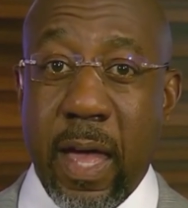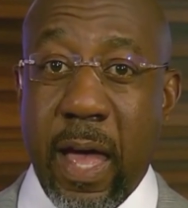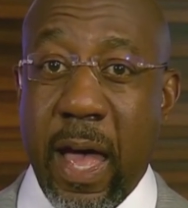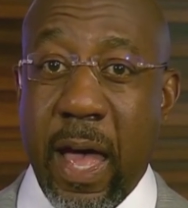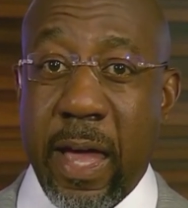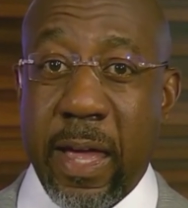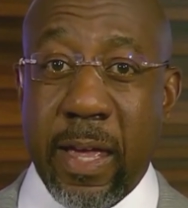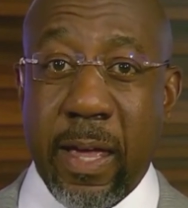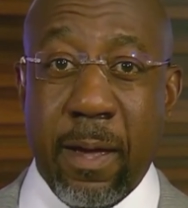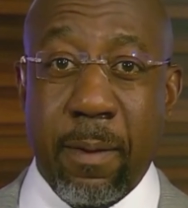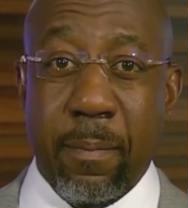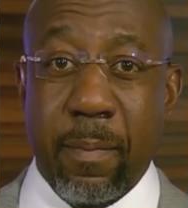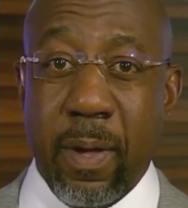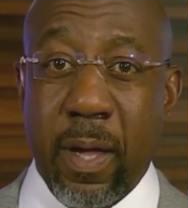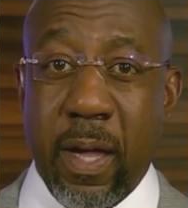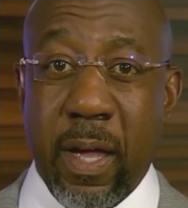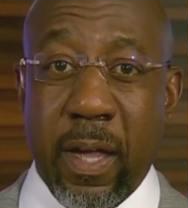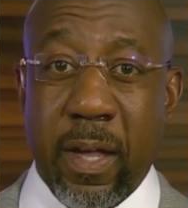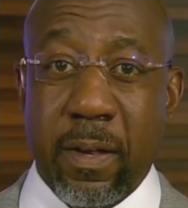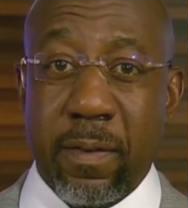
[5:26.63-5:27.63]
I am
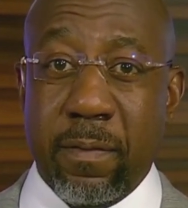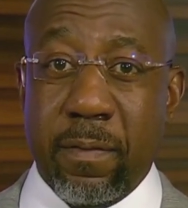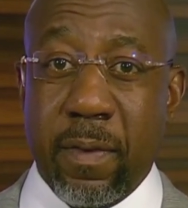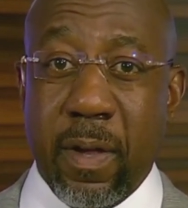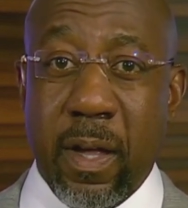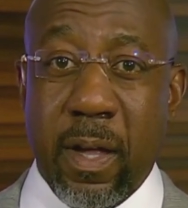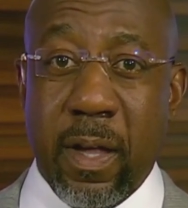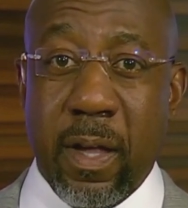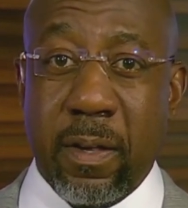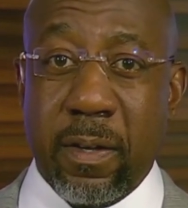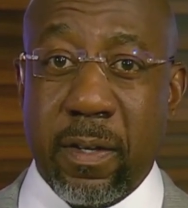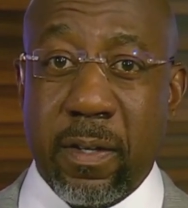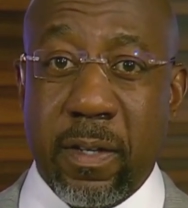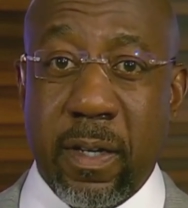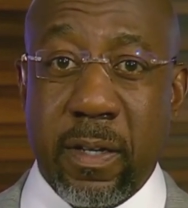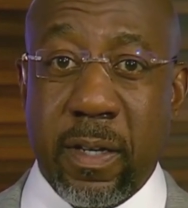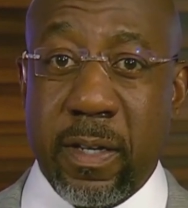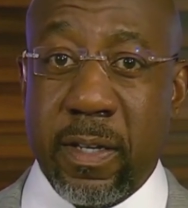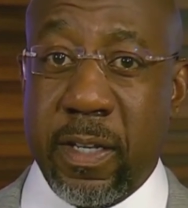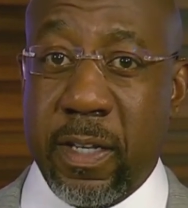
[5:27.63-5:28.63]

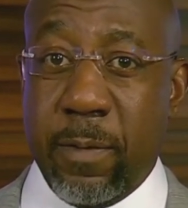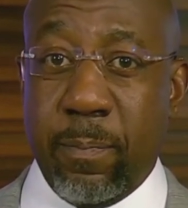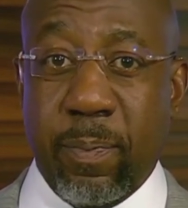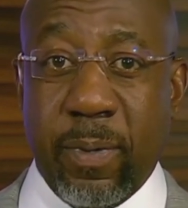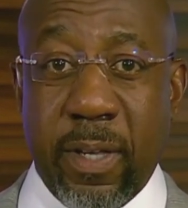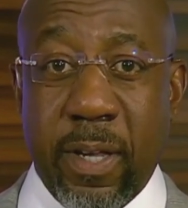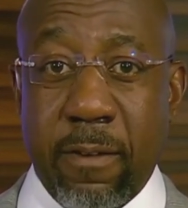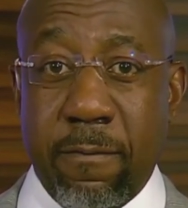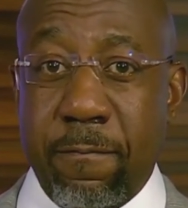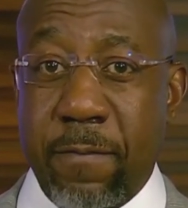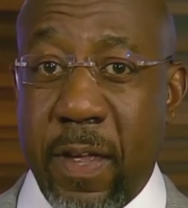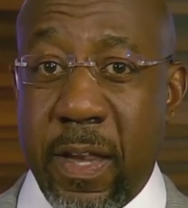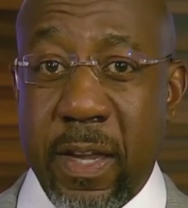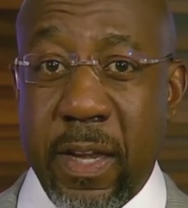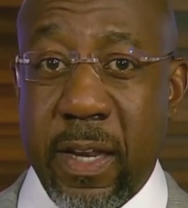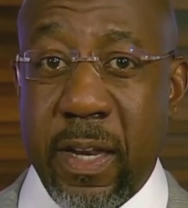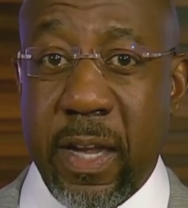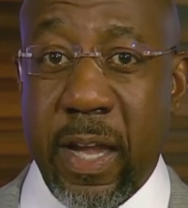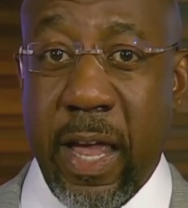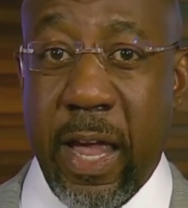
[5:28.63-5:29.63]
deeply
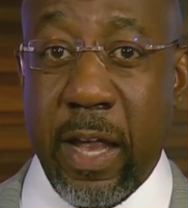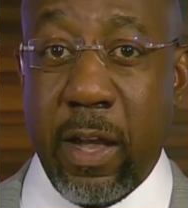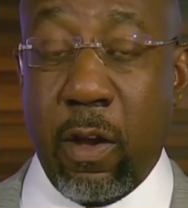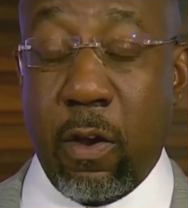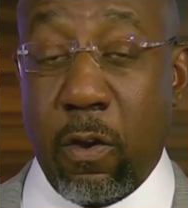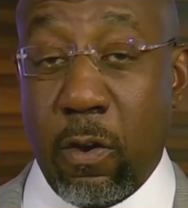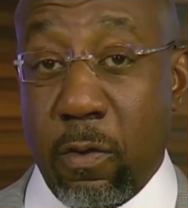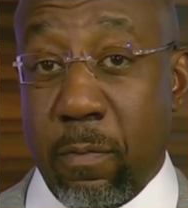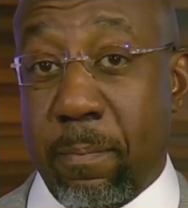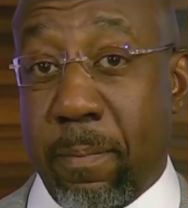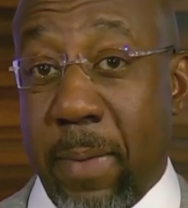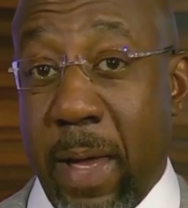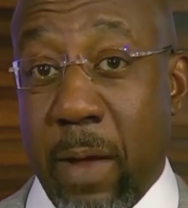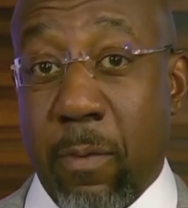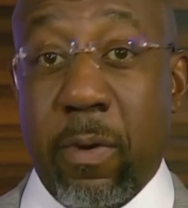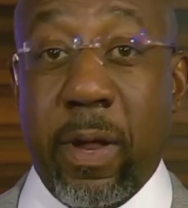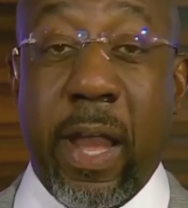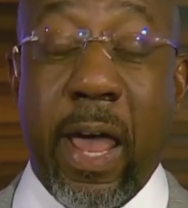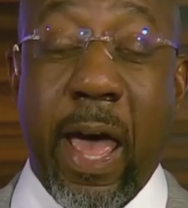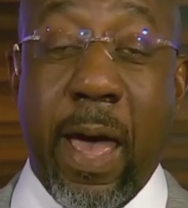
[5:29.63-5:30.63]
offended and hurt by
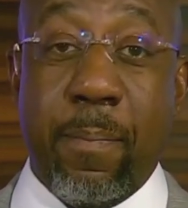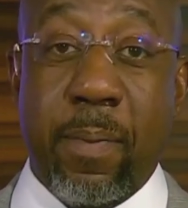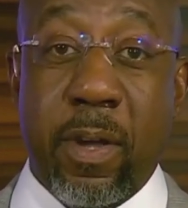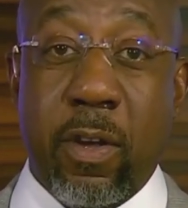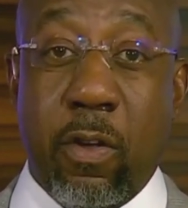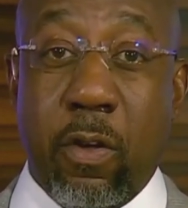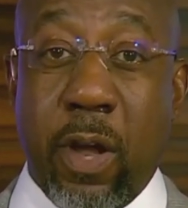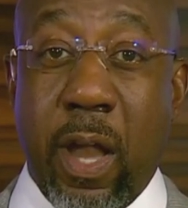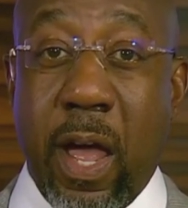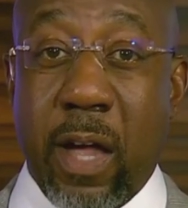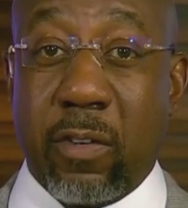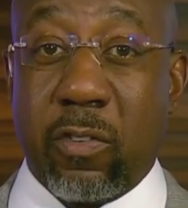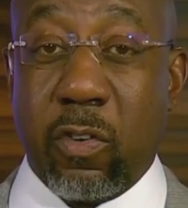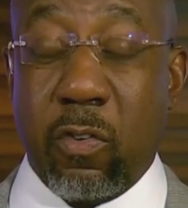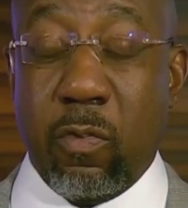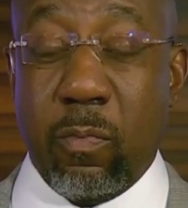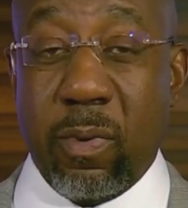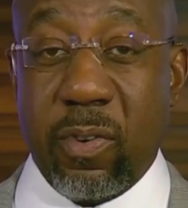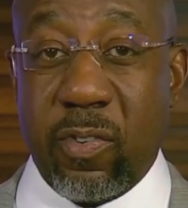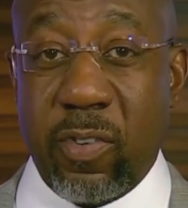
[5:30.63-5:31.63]
what happened on
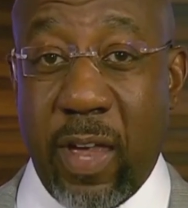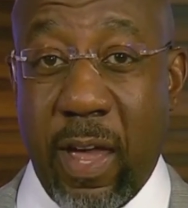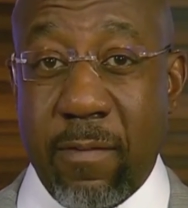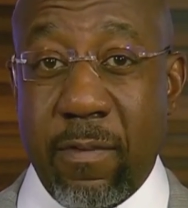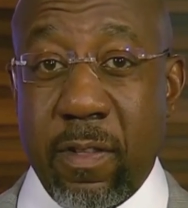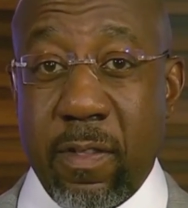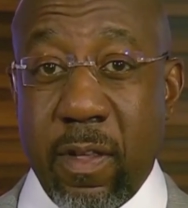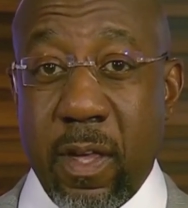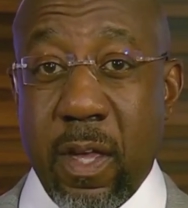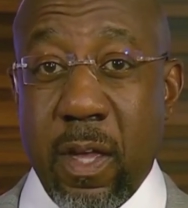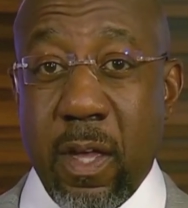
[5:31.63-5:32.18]
October 7th,